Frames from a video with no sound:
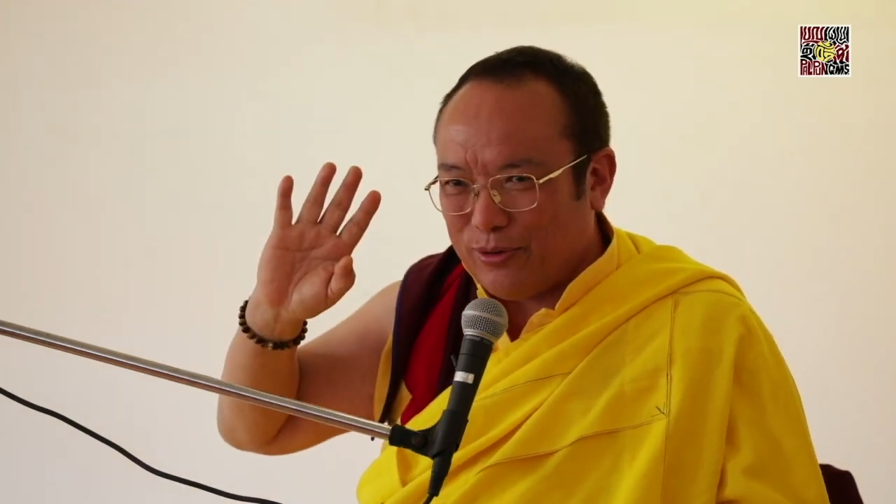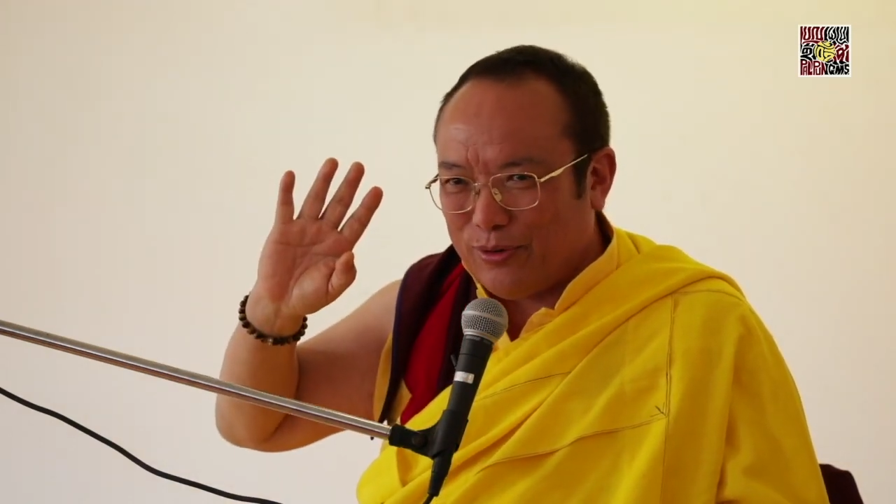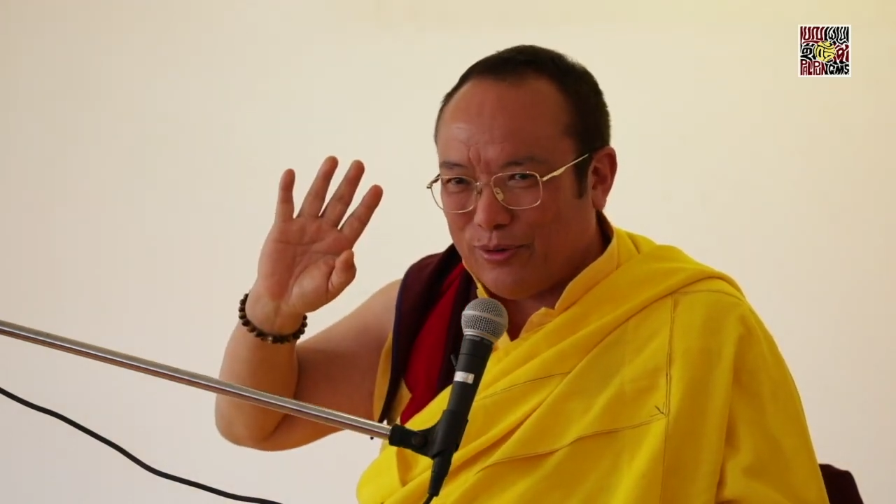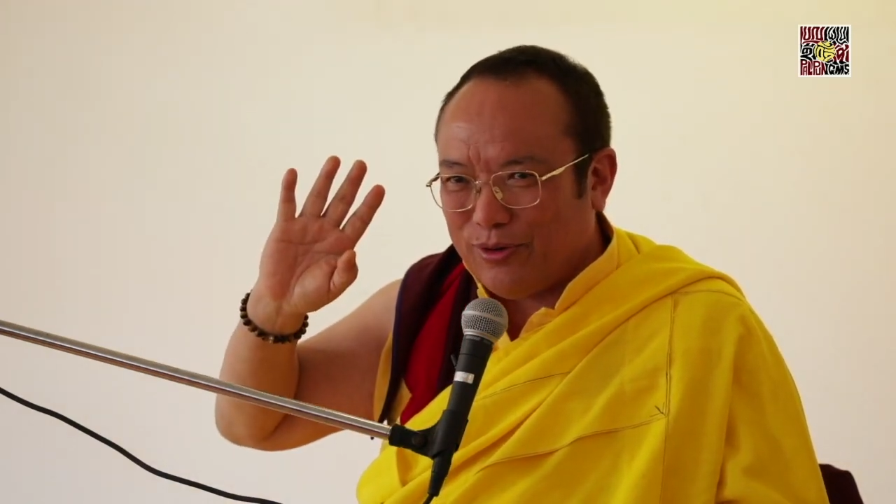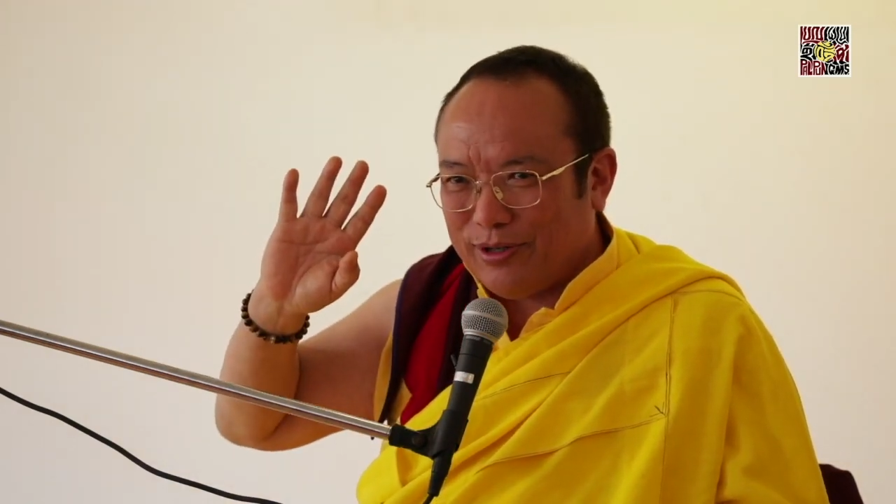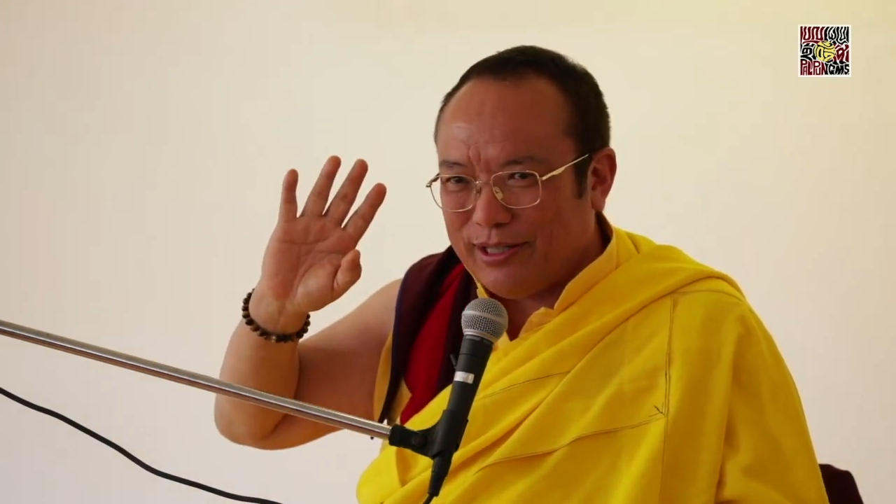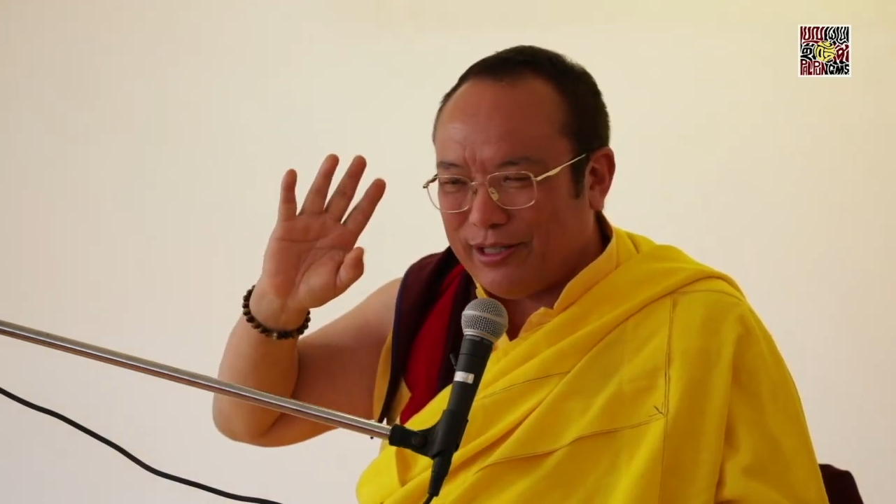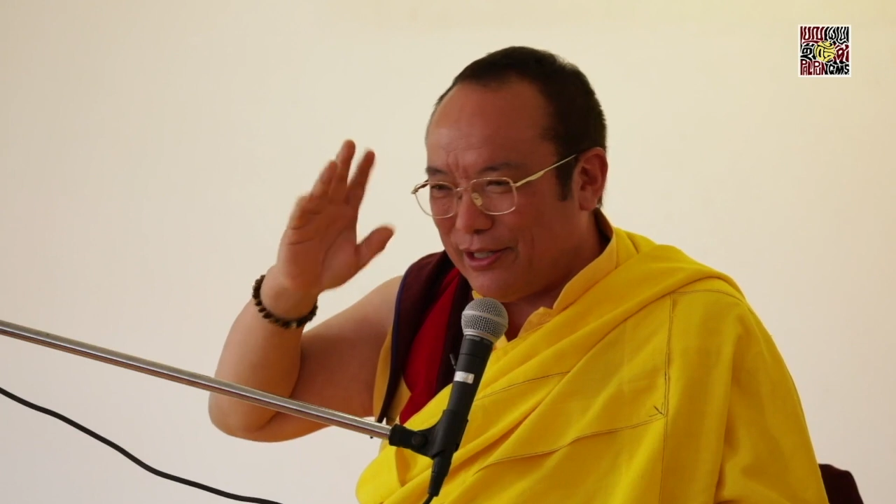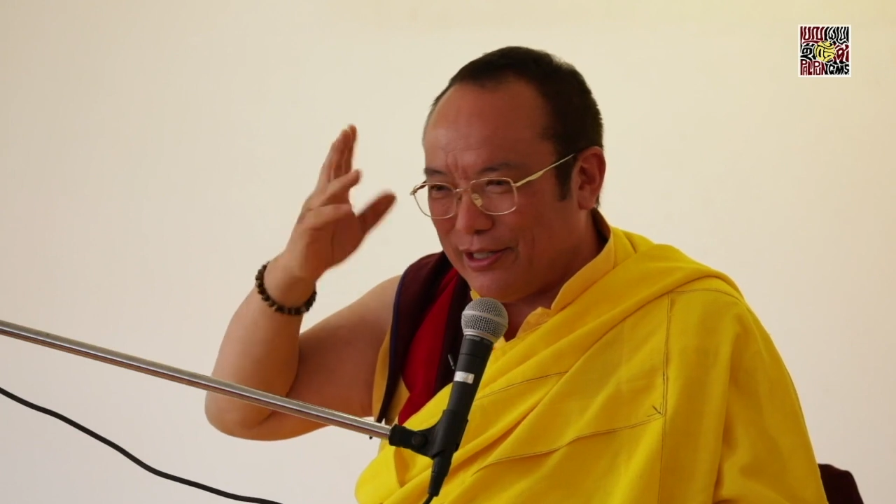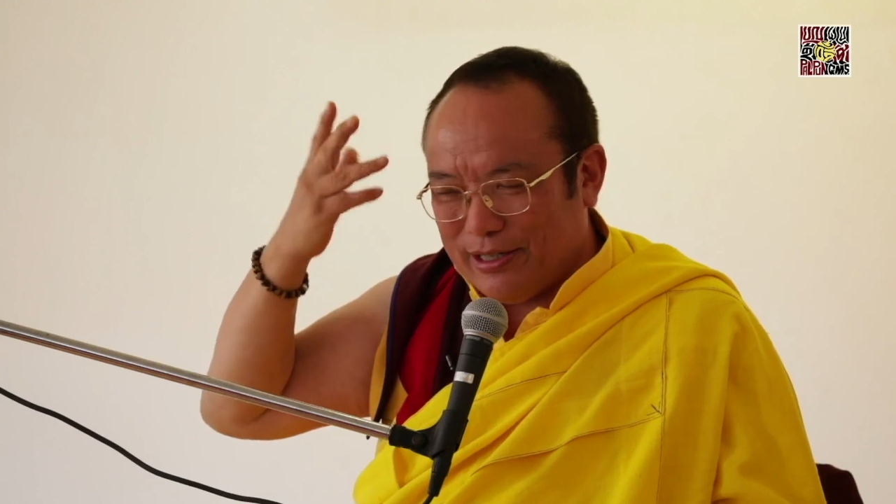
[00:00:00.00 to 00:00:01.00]
you know.
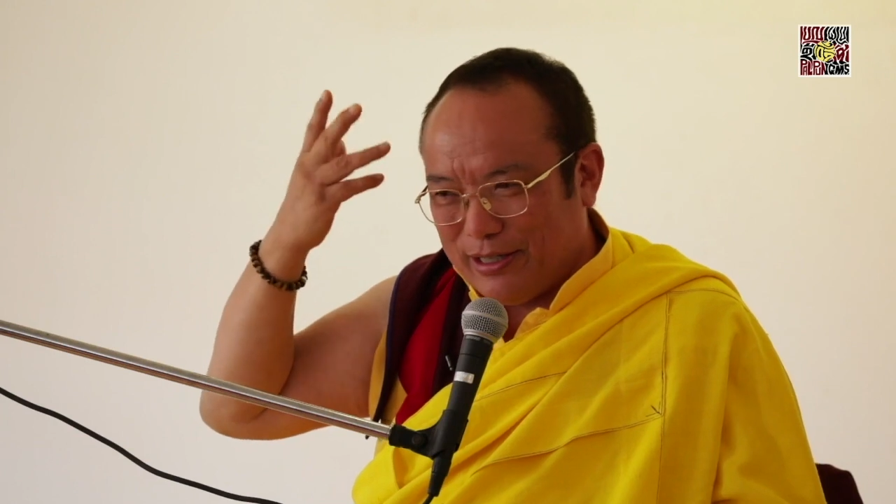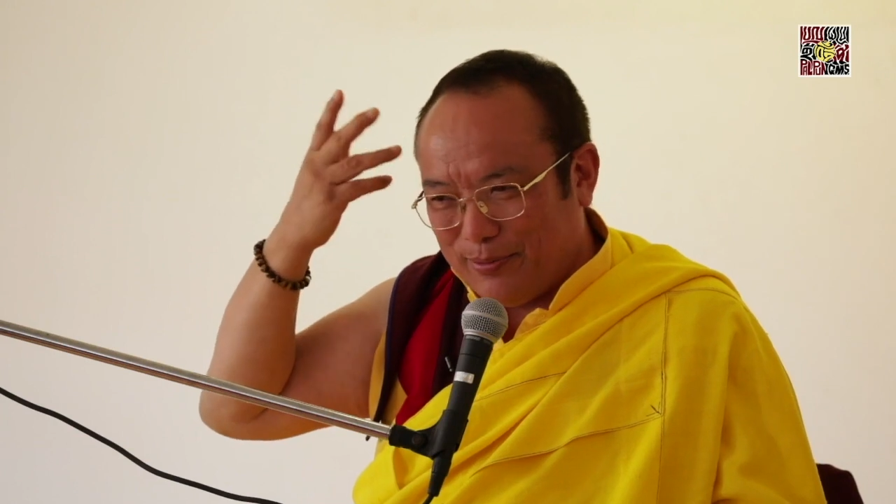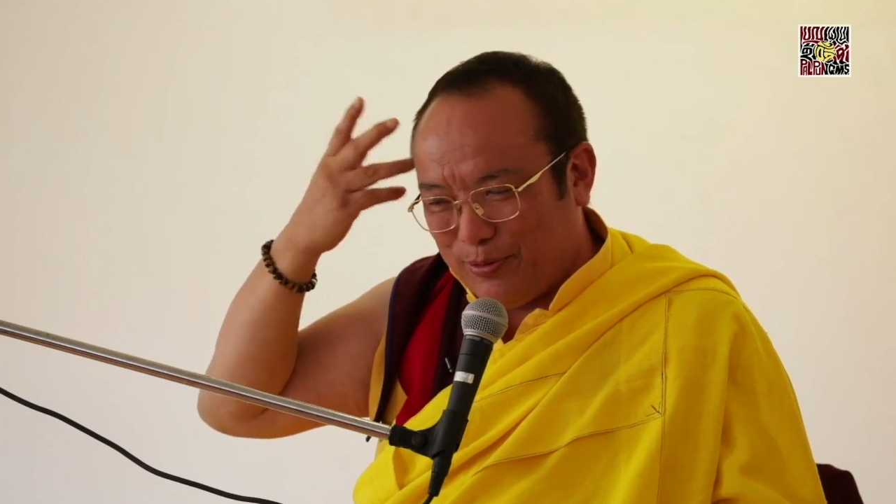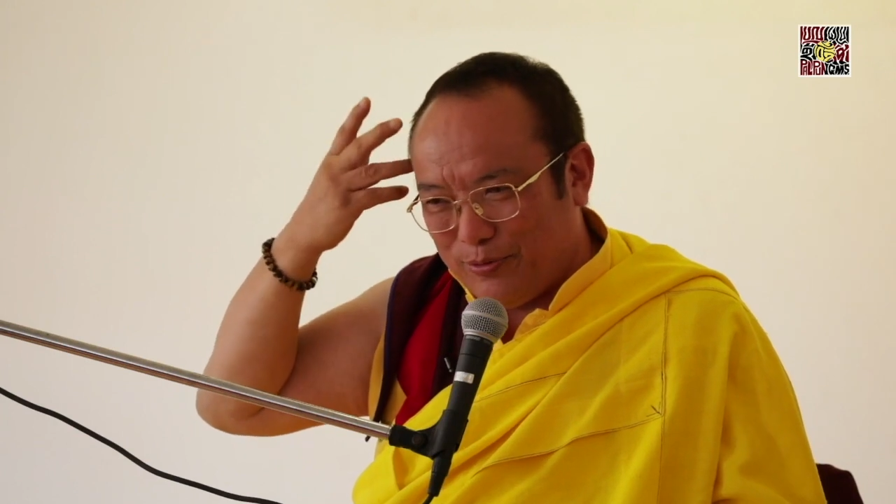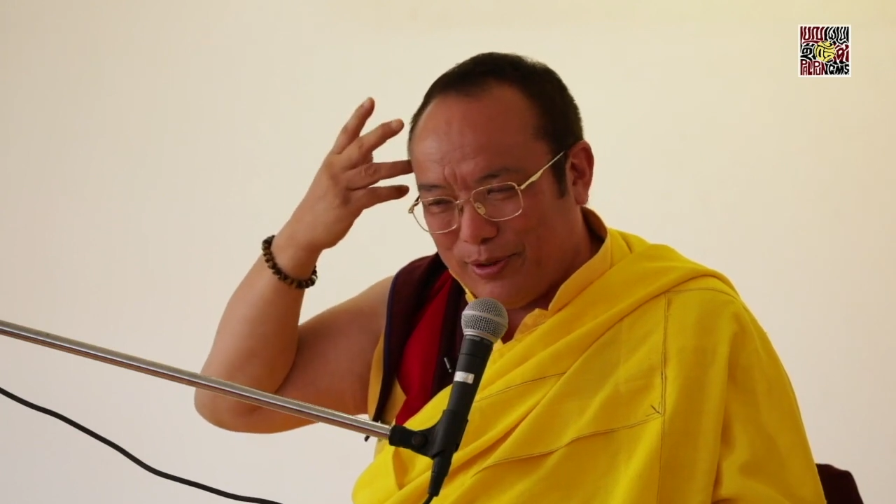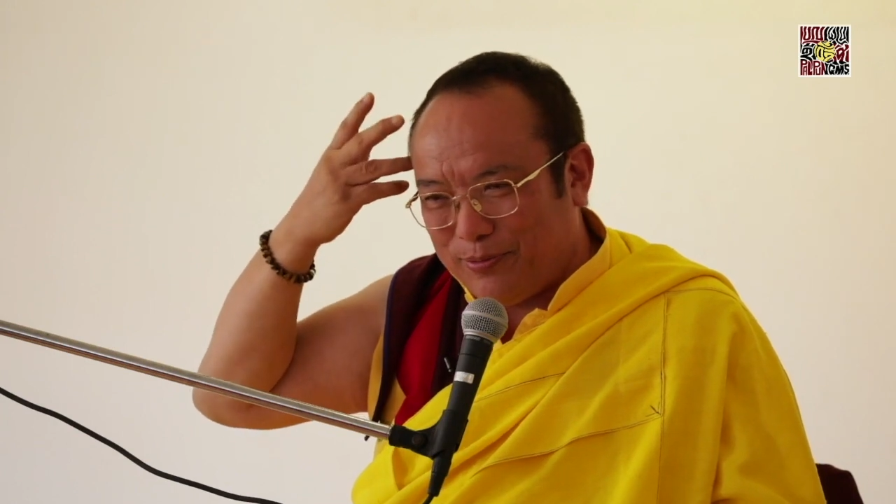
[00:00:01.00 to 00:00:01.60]
If